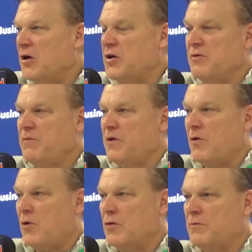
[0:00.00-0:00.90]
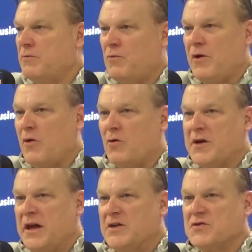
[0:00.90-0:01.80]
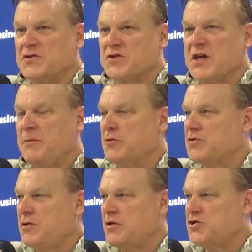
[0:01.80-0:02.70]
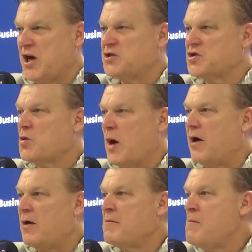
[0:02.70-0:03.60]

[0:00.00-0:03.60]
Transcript: one of the whole keys is just keep your chest square.